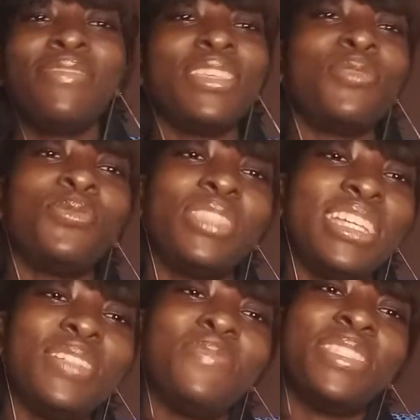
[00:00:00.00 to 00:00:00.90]
If it's a good
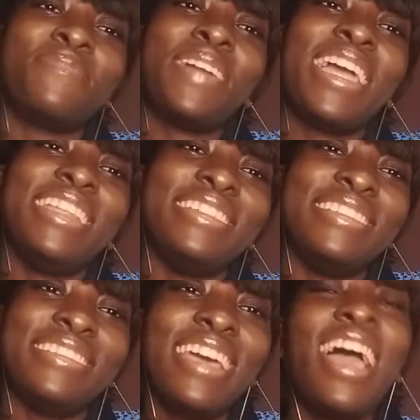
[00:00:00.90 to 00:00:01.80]
thing, they'll be
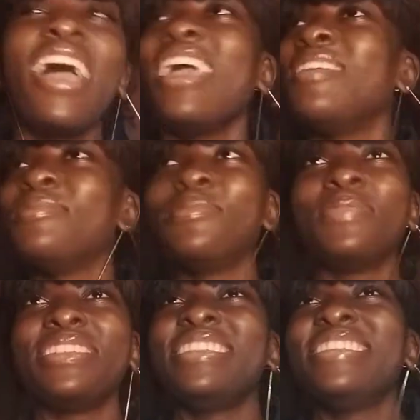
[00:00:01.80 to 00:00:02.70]
smiling.
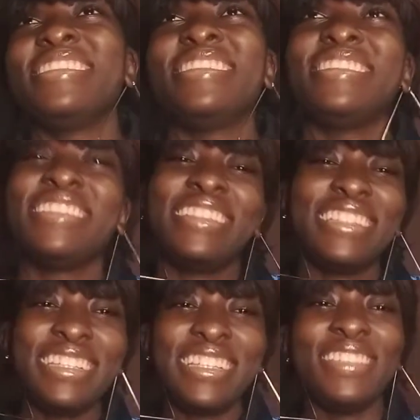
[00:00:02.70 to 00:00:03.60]
If
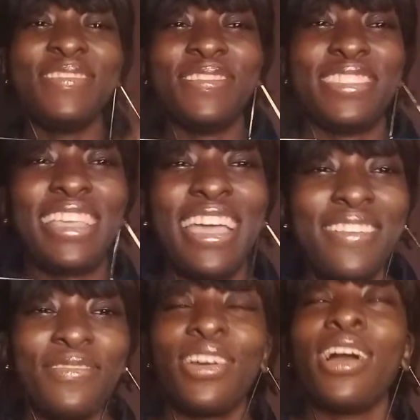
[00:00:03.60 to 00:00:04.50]
you
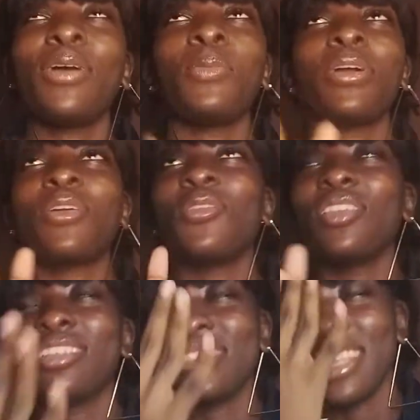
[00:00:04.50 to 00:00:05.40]
say, oh my
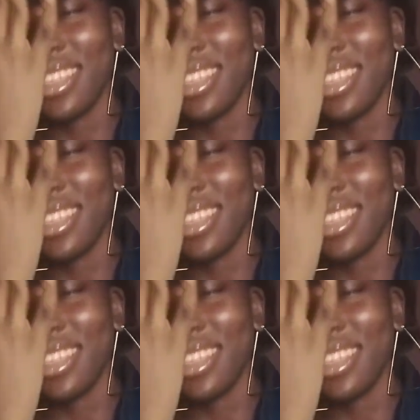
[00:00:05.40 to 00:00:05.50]
God, and it's